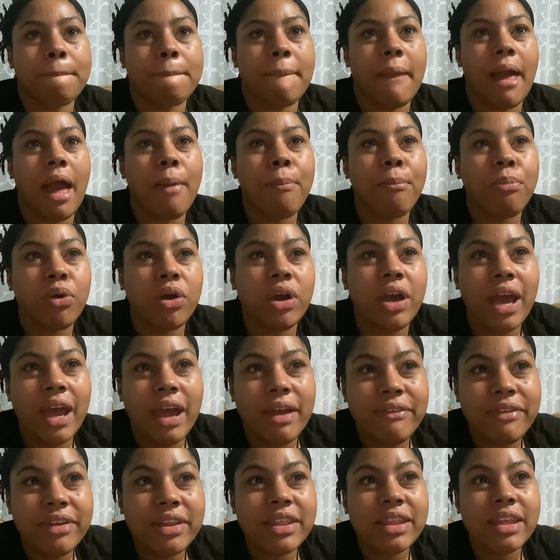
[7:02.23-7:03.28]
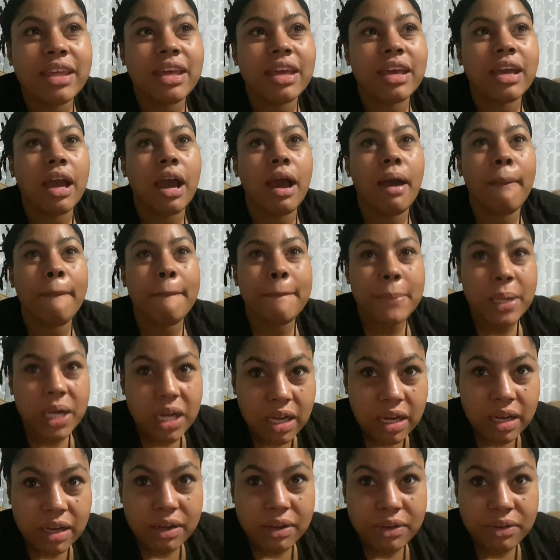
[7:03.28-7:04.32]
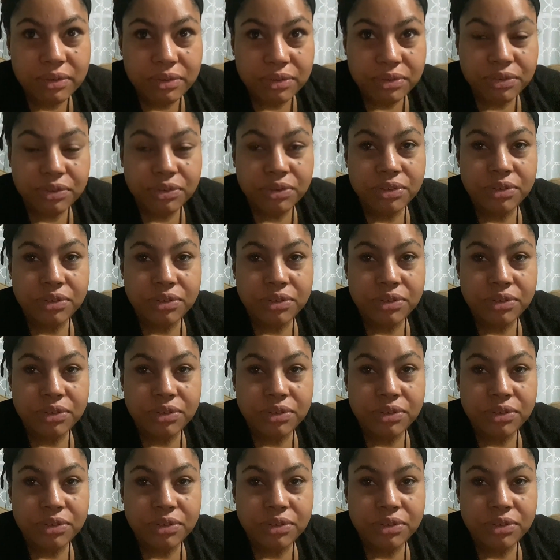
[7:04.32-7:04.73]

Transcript: I put everything above,